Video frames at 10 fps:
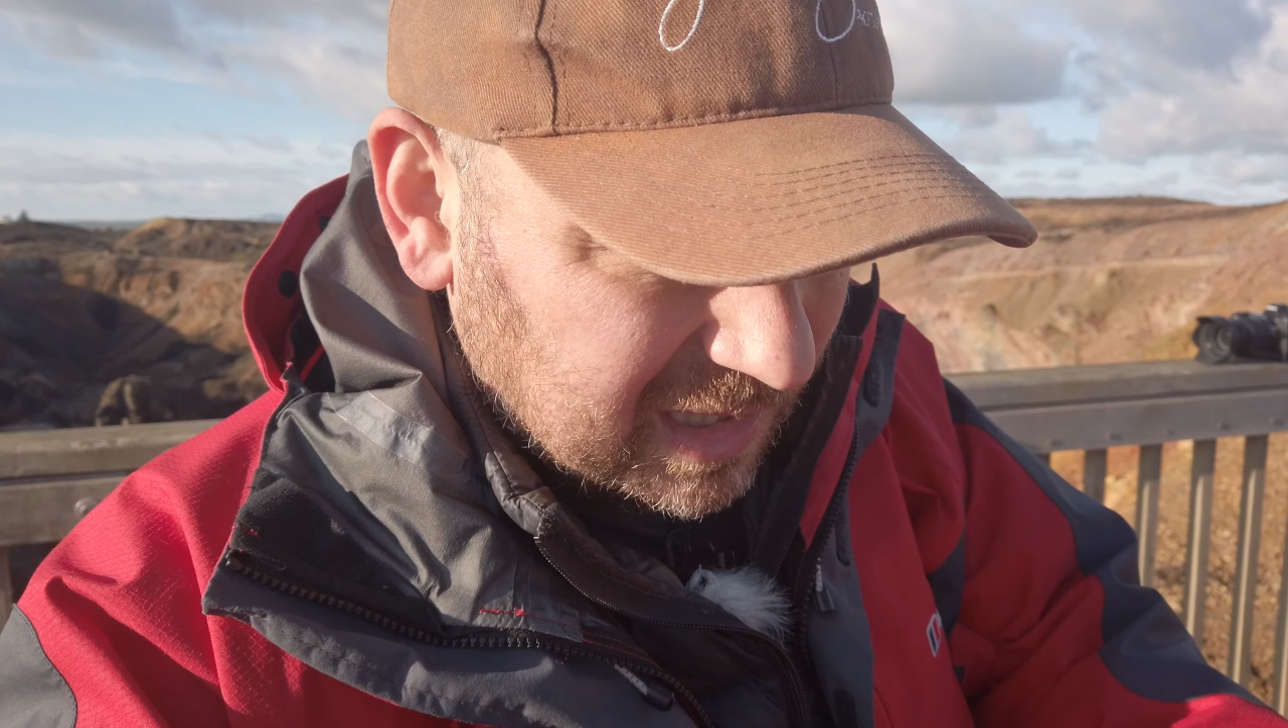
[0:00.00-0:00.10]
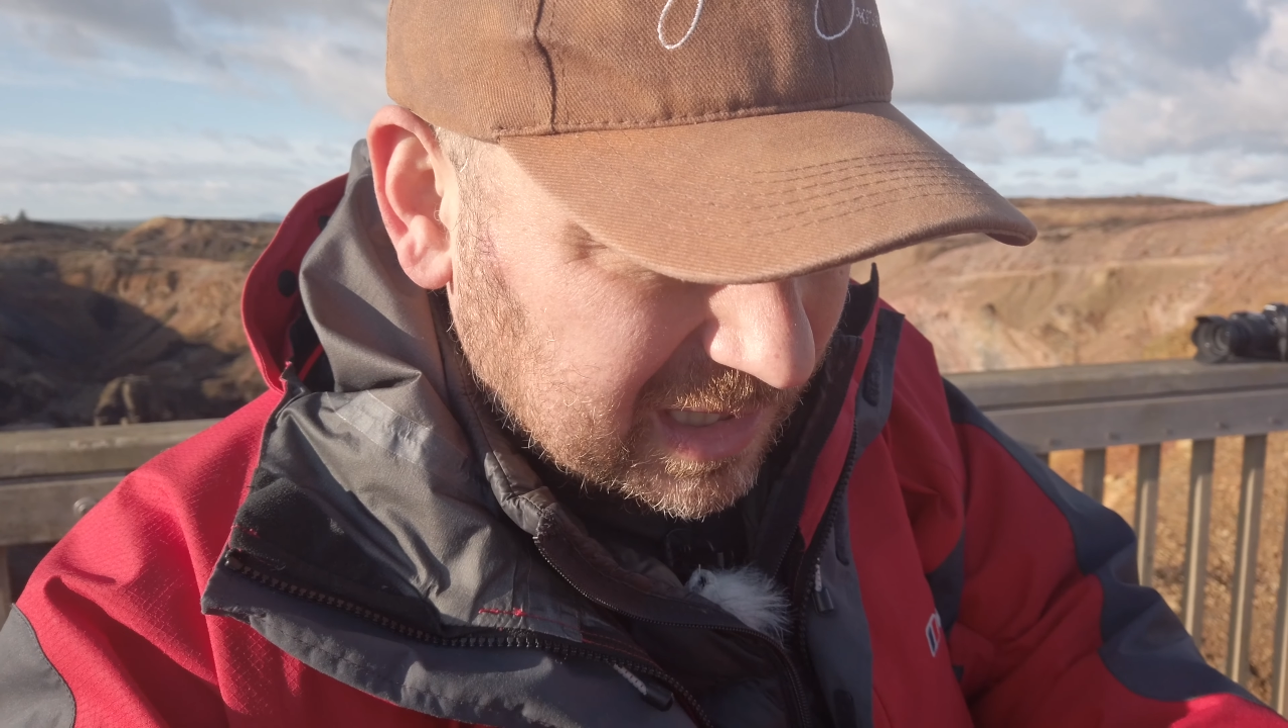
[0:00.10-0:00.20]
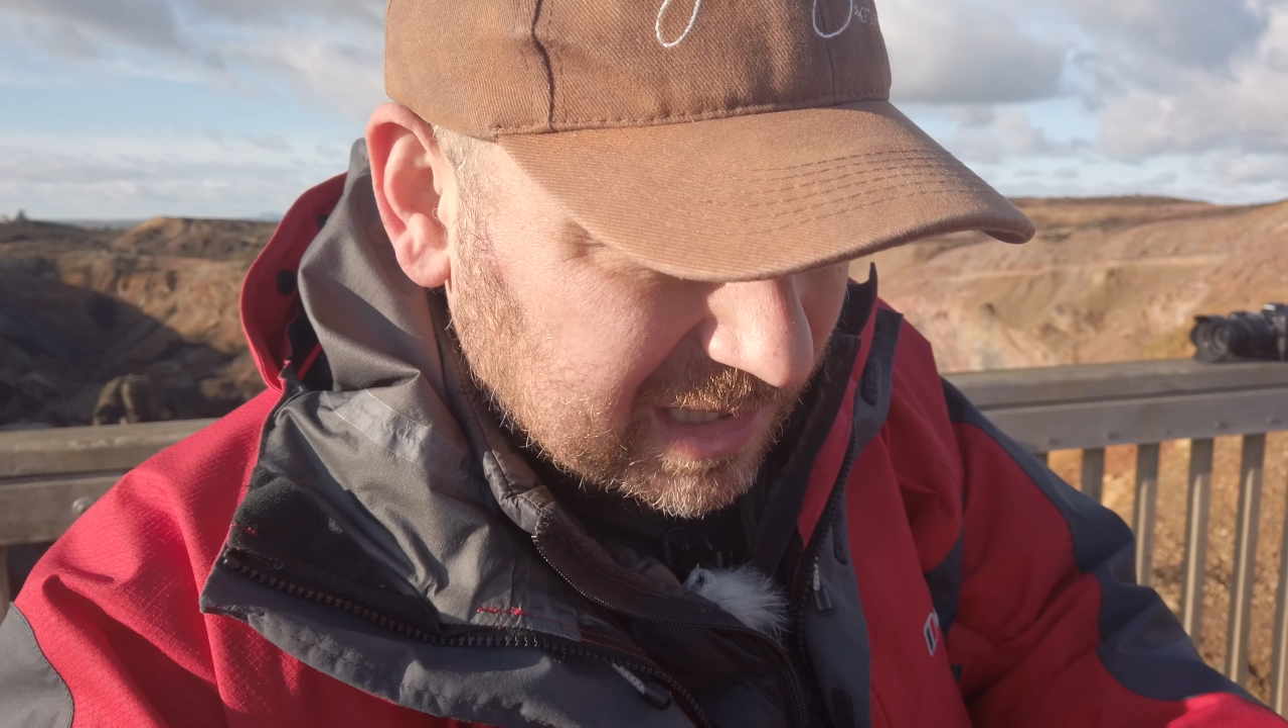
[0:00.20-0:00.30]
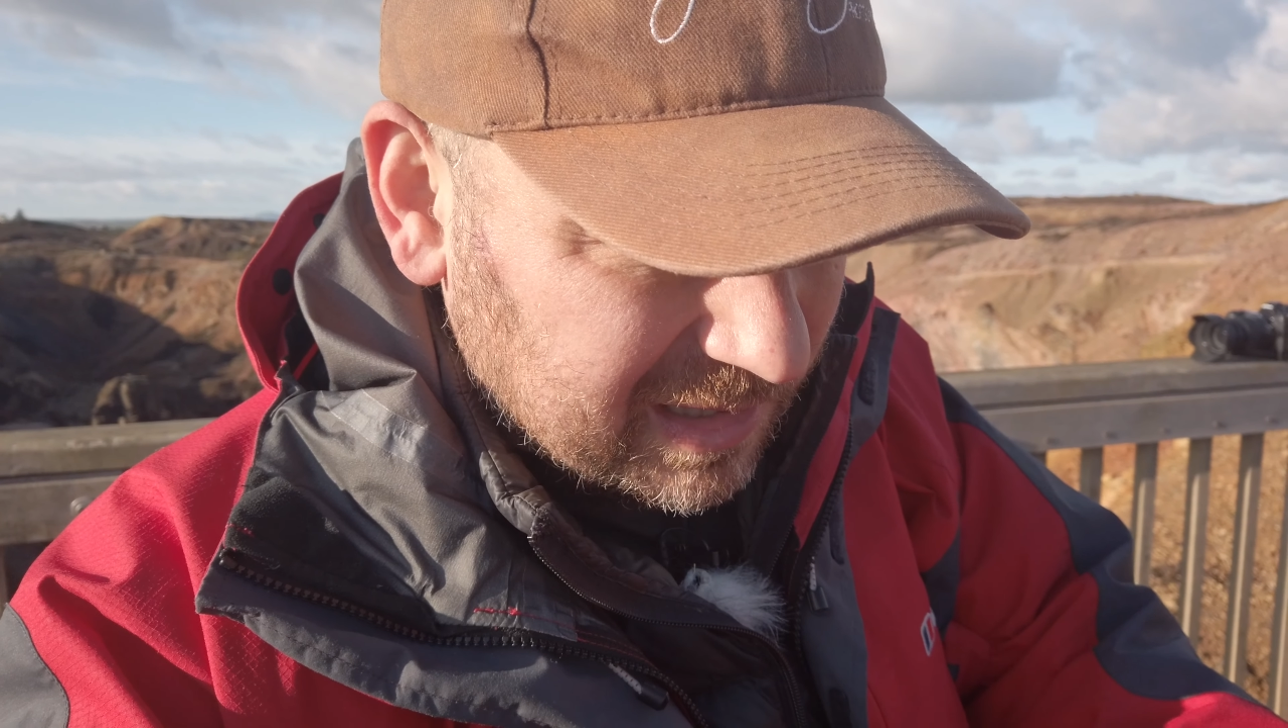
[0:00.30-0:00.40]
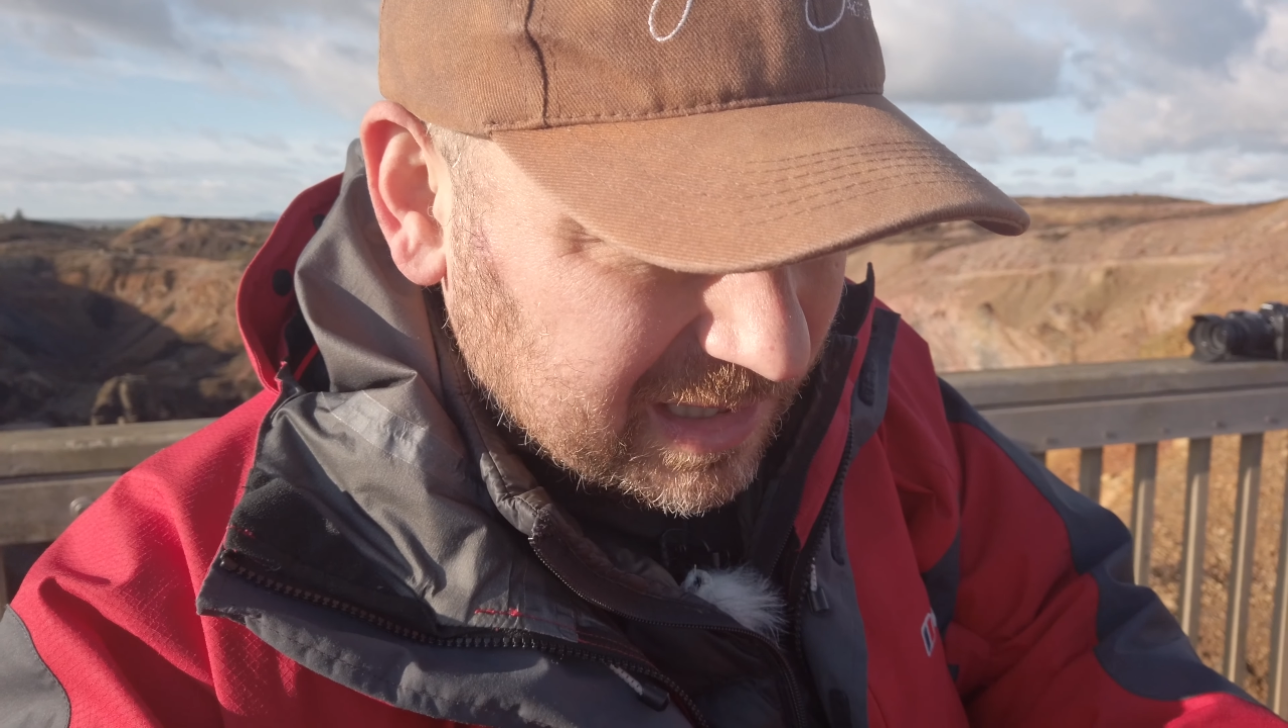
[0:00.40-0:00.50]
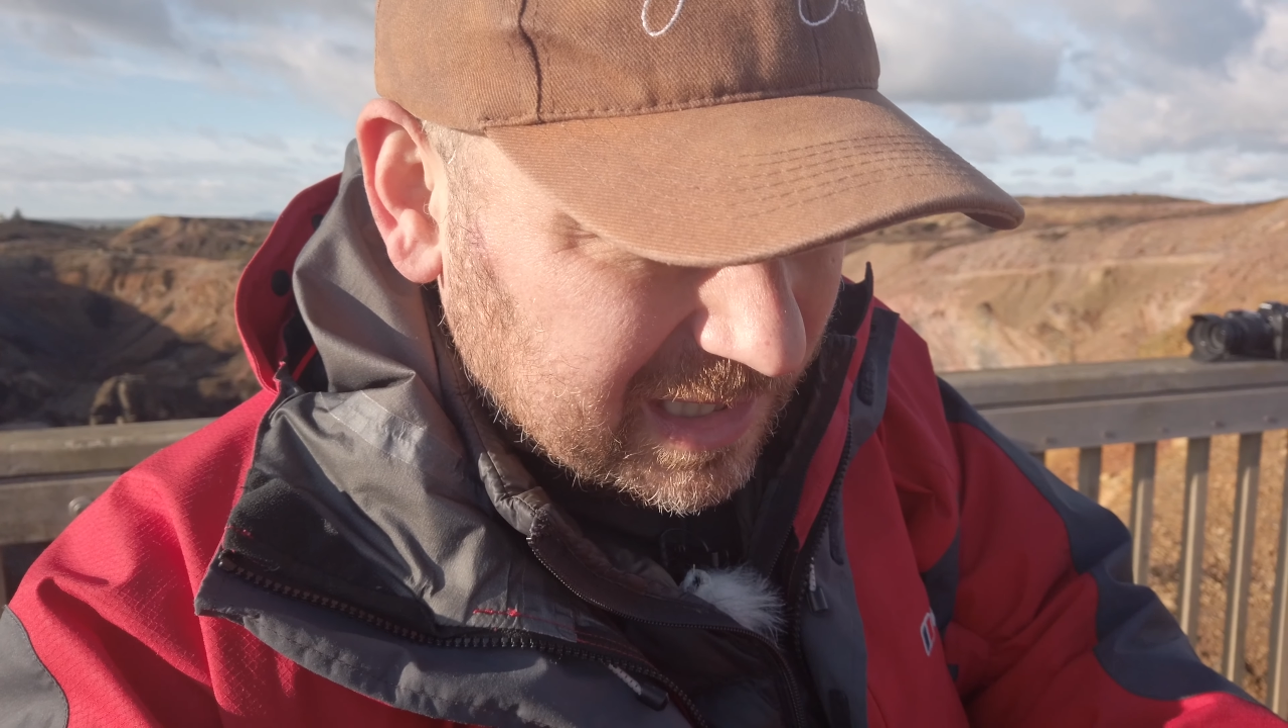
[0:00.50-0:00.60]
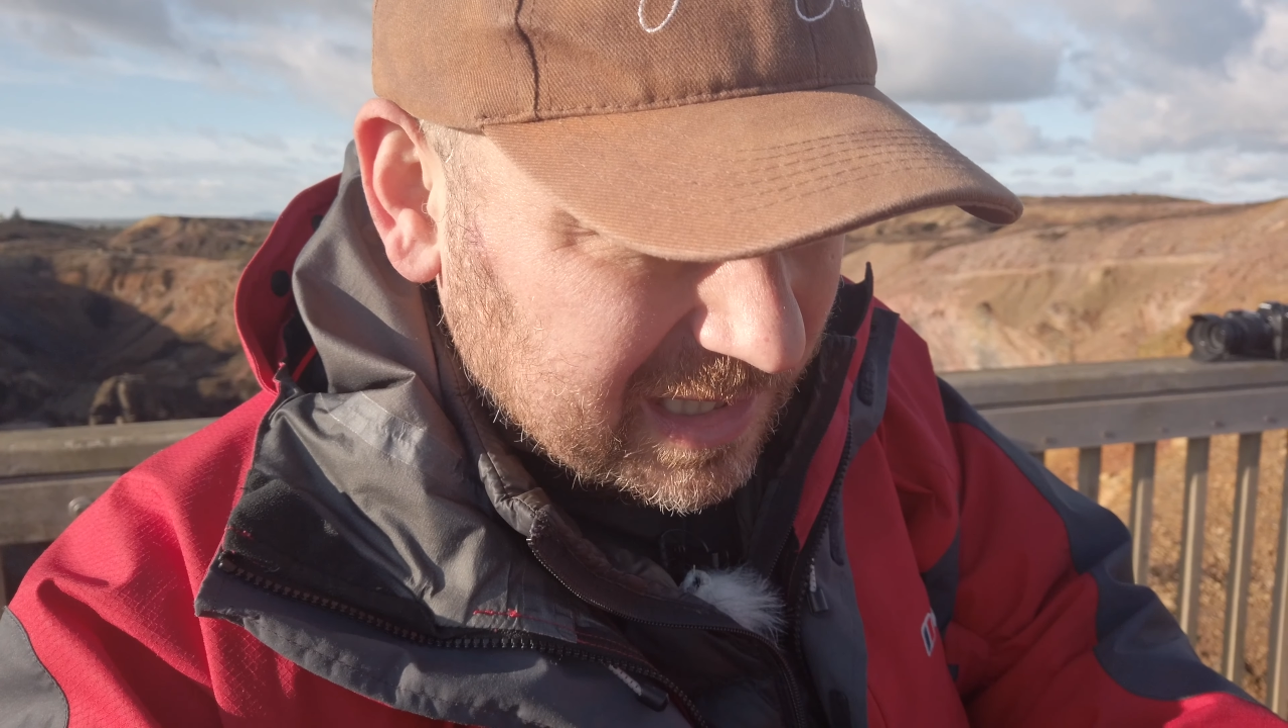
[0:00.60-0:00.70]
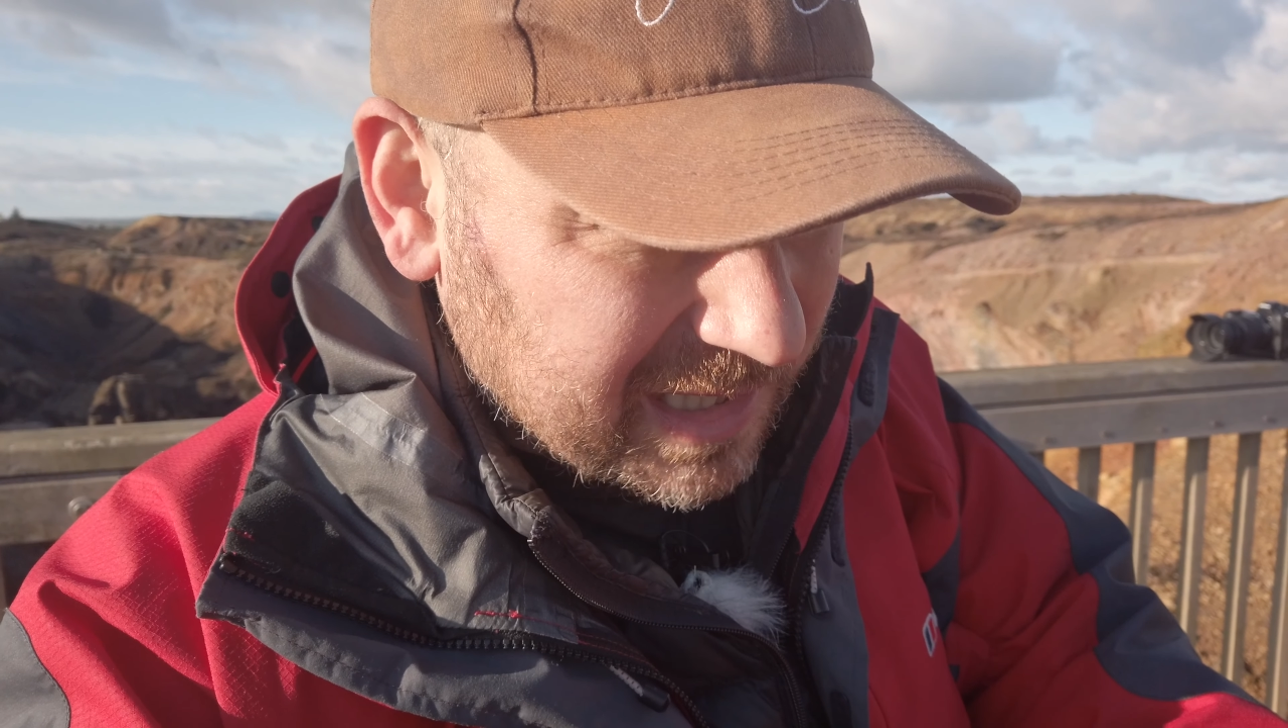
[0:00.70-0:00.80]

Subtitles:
and